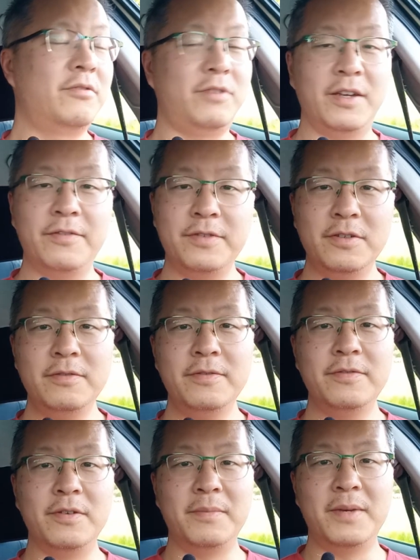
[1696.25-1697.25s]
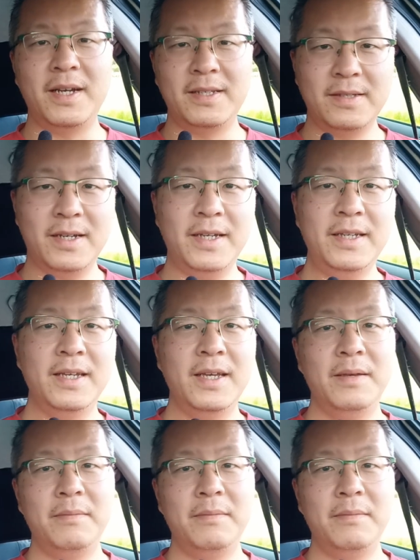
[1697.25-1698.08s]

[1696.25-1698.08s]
grateful from my side